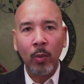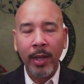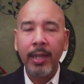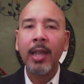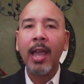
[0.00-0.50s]
the
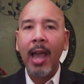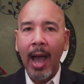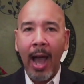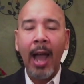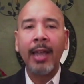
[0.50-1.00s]
way,
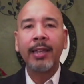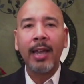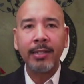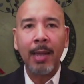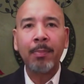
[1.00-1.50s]
I
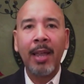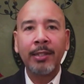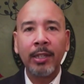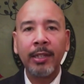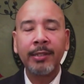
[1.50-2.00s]
yes, I
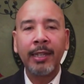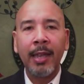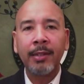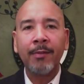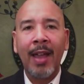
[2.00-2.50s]
plan to, to
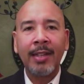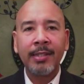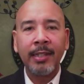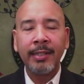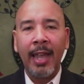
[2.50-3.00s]
get the
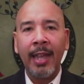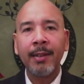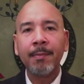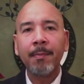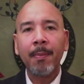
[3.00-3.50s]
vaccine Dan.